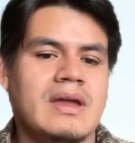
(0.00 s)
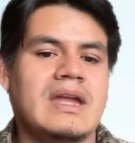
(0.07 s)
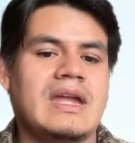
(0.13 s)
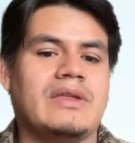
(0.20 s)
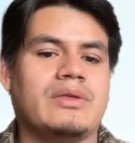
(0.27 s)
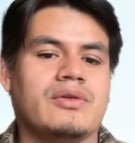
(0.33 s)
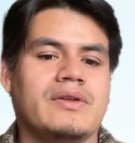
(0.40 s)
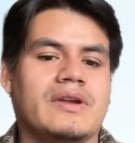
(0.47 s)

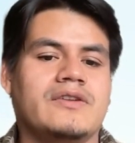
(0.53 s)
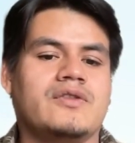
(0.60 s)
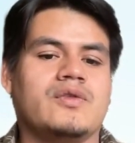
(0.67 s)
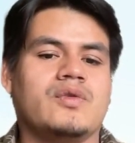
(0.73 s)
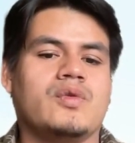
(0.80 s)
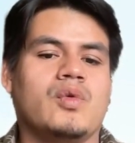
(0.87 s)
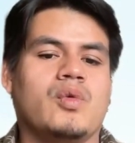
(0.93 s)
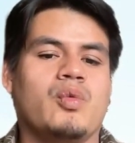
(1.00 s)
in order
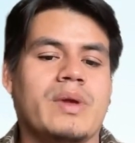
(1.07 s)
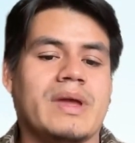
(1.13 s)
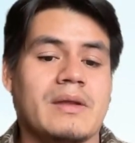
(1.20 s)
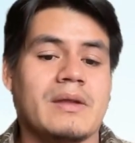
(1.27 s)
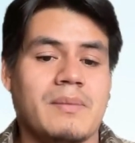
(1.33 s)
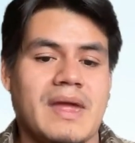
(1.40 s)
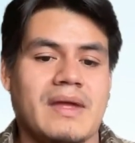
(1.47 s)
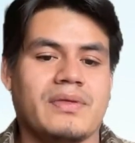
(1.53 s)
to we
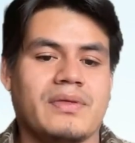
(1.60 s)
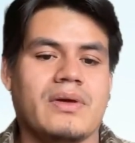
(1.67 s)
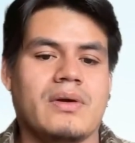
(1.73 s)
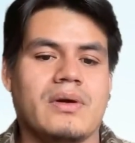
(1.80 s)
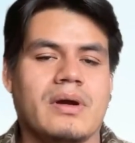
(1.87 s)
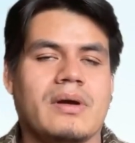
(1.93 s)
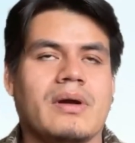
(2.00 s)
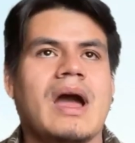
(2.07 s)
can make
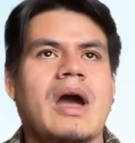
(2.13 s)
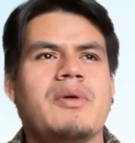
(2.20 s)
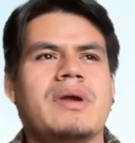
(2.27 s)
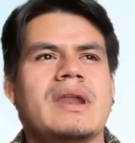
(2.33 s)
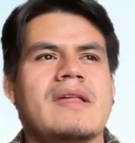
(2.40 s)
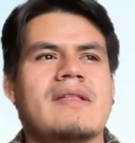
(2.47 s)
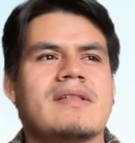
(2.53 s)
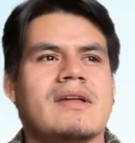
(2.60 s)
the how can
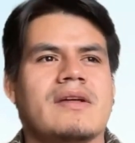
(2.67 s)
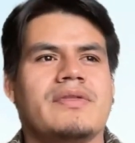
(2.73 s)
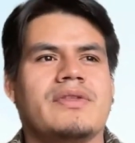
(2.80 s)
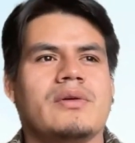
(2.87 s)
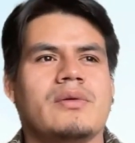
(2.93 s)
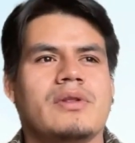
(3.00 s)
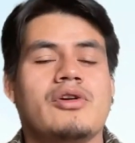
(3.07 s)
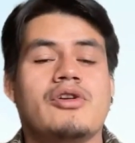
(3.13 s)
I say
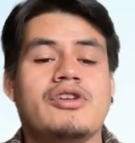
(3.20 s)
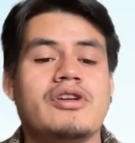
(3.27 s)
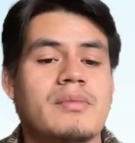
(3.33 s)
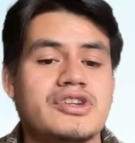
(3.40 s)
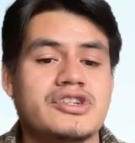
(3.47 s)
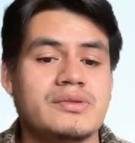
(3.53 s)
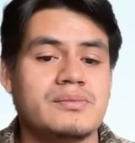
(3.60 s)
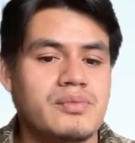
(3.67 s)
the learning
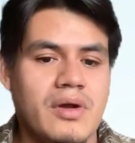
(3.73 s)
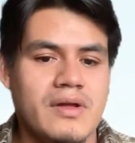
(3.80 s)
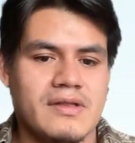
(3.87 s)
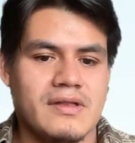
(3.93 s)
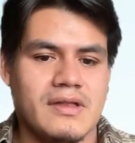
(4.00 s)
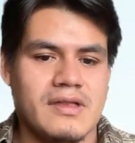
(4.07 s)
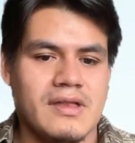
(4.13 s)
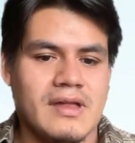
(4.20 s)
machine
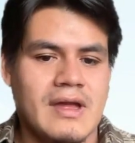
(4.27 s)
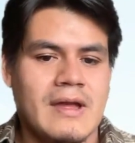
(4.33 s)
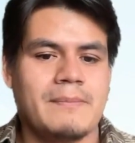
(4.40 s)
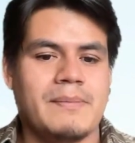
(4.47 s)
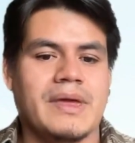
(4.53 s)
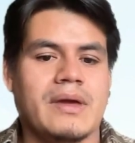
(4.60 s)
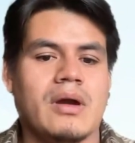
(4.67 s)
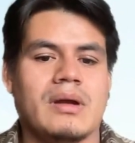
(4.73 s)
process
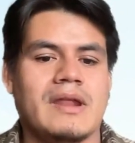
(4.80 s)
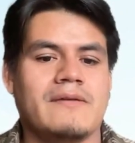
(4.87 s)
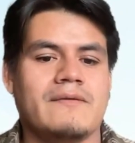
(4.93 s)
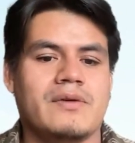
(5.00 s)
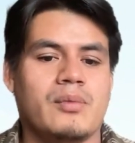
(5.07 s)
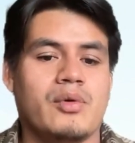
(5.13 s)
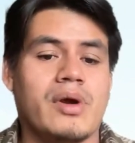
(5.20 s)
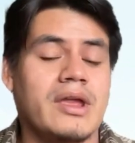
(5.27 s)
become
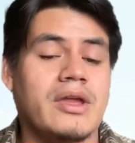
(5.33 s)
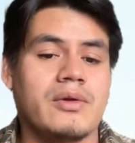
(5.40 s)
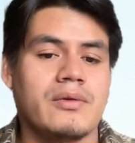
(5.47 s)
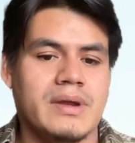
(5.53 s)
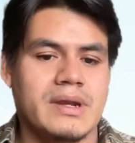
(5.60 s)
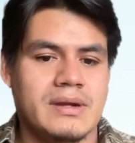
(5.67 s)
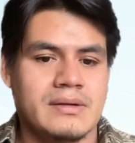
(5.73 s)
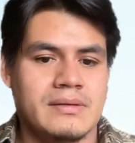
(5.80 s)
even more accurate.